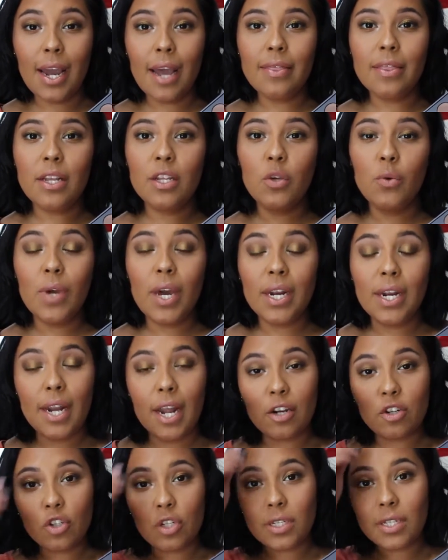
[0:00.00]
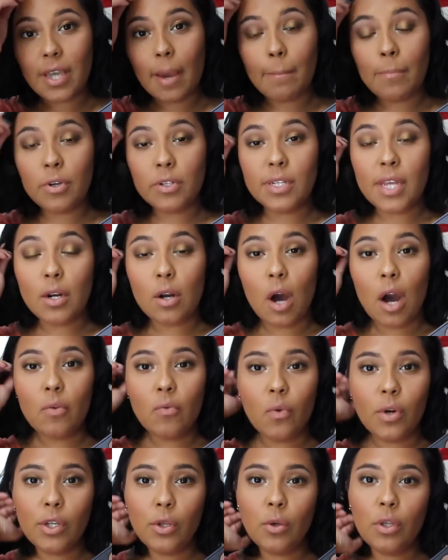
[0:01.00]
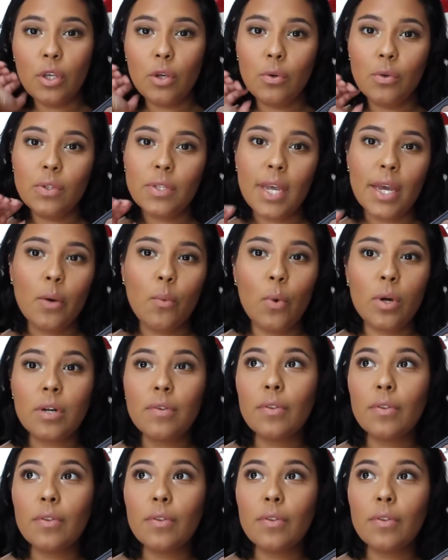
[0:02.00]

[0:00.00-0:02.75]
and then you get an extra 10% off when you use like one